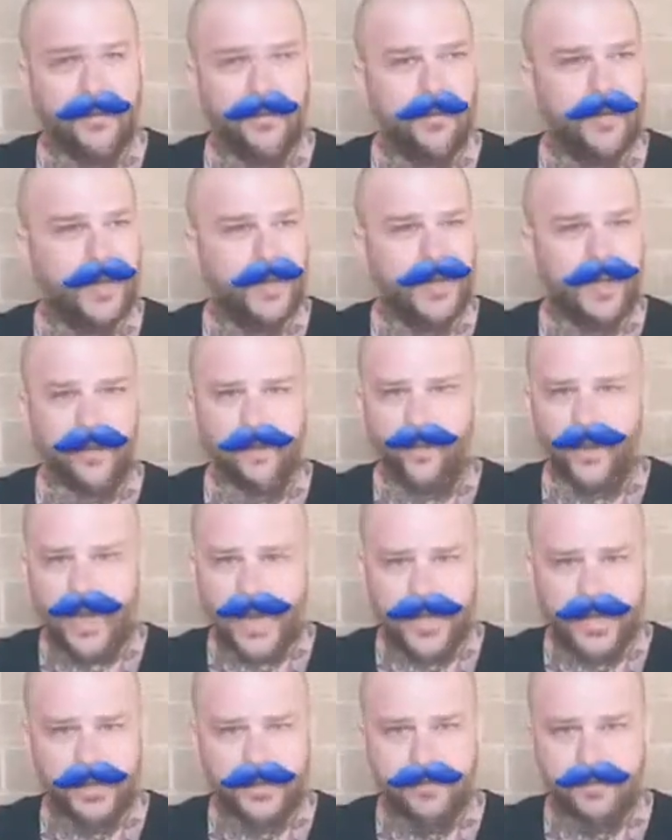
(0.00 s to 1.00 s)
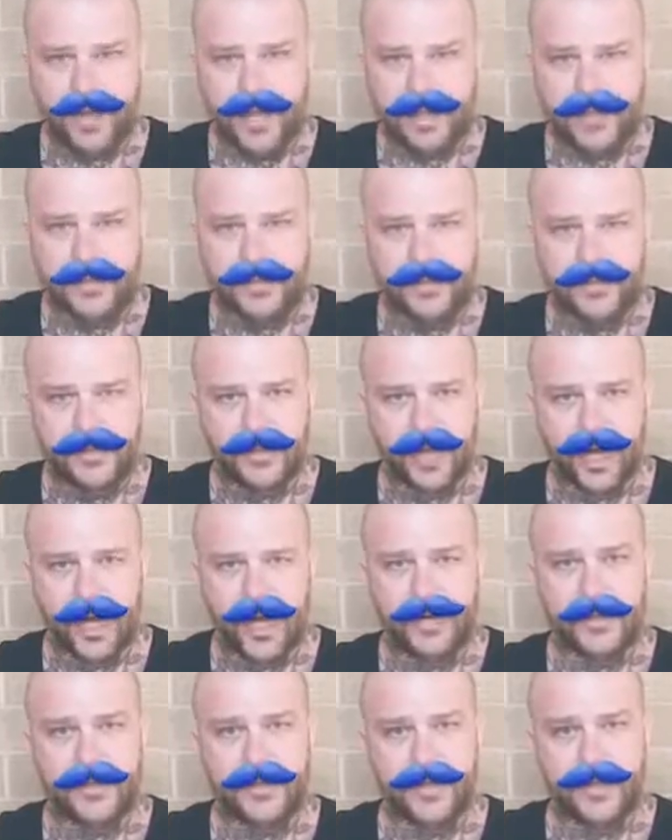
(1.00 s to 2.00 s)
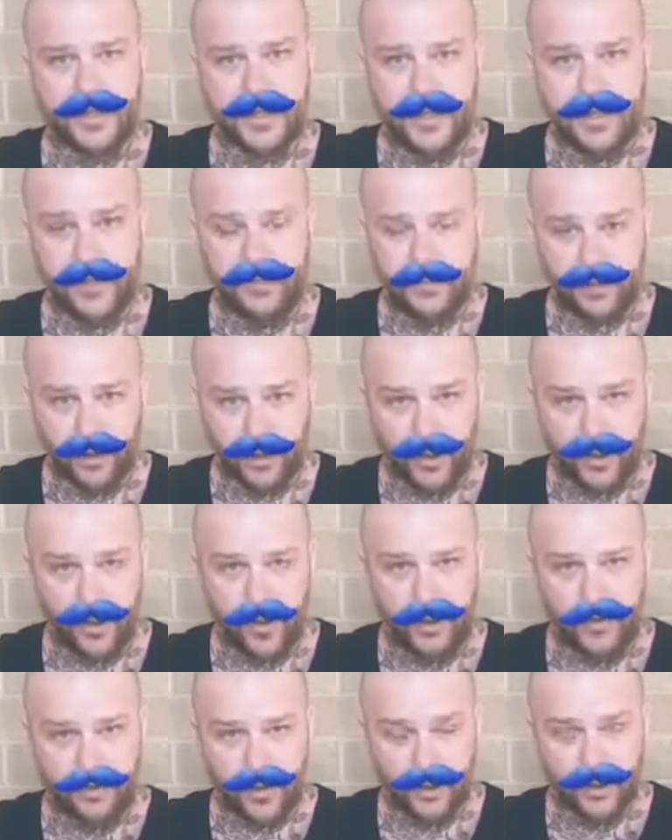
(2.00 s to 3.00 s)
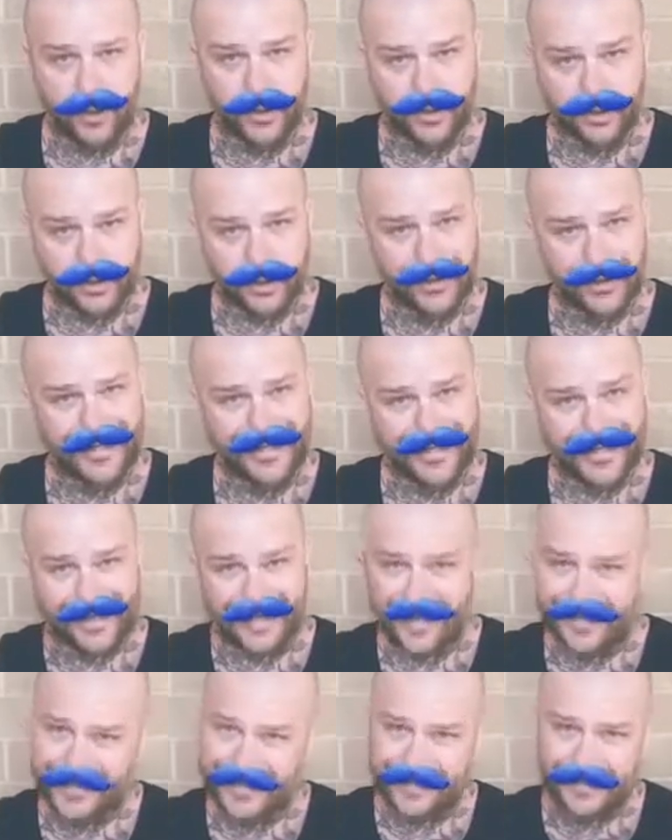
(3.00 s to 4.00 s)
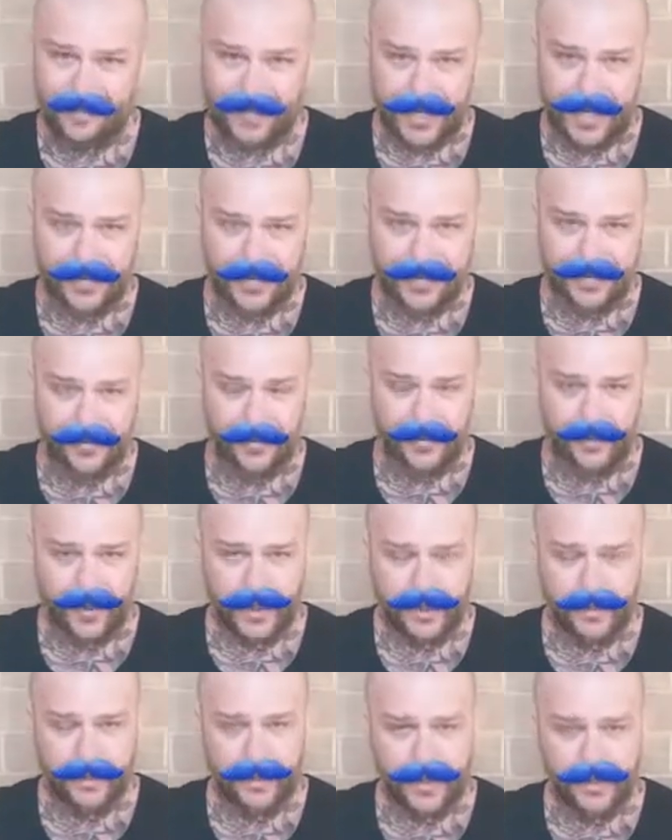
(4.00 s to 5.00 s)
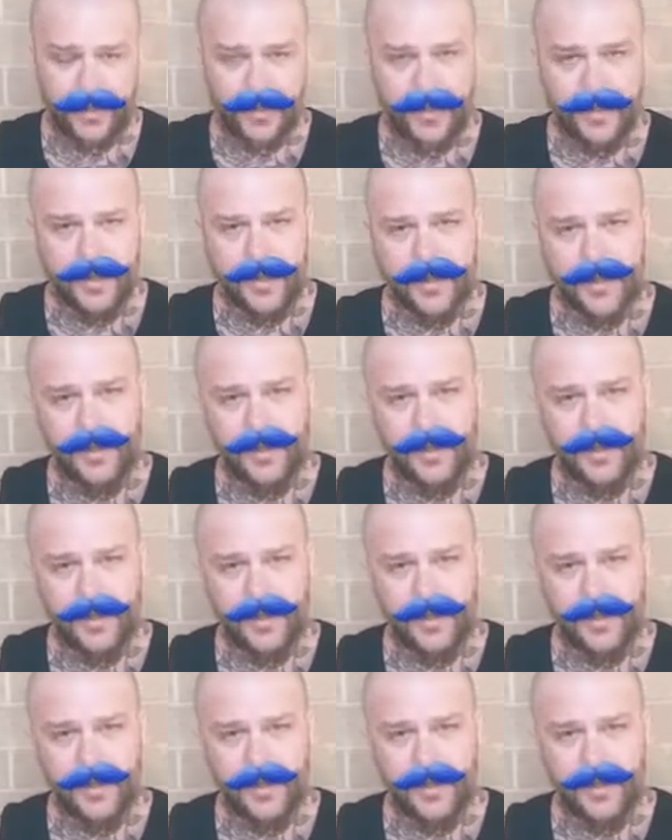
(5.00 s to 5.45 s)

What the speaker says: like a ranch-based sauce that you get to put on your burger, so you get to customize it quite a bit.